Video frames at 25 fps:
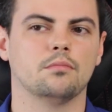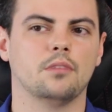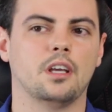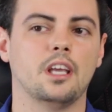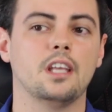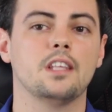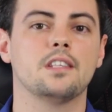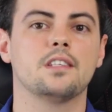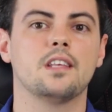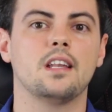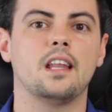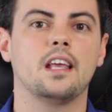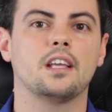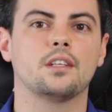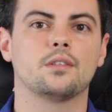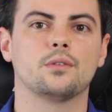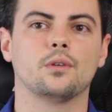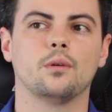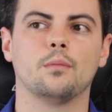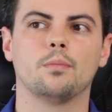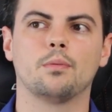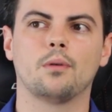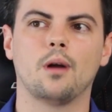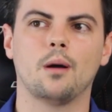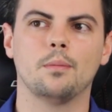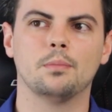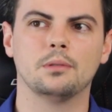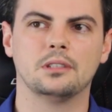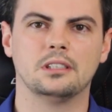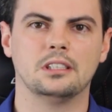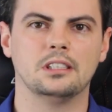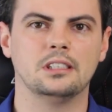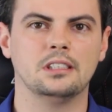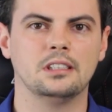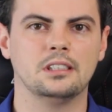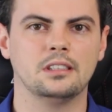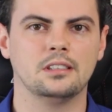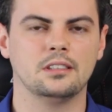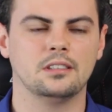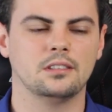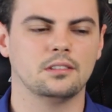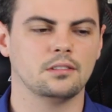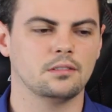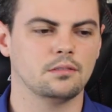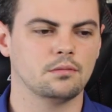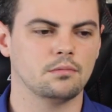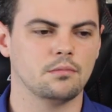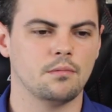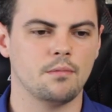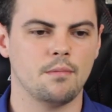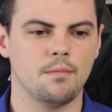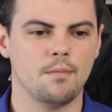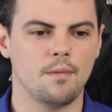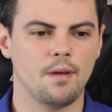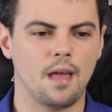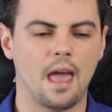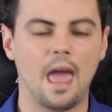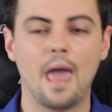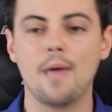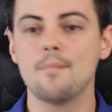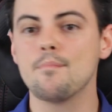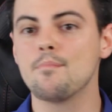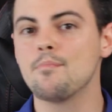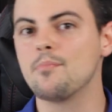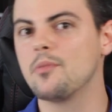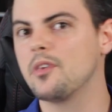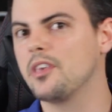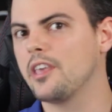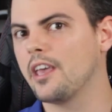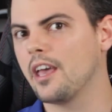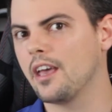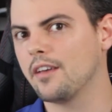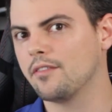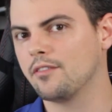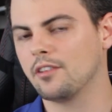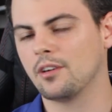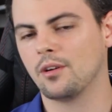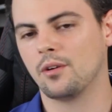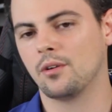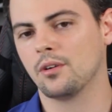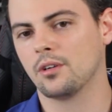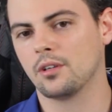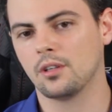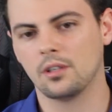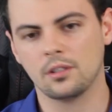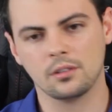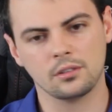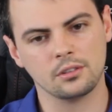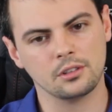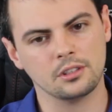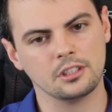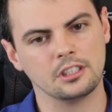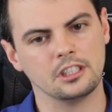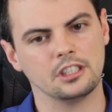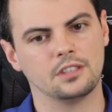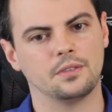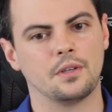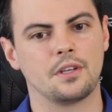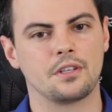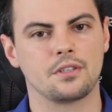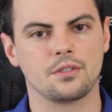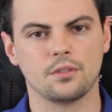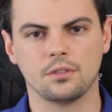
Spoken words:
intellectual property, MPF in Hong Kong, all these things.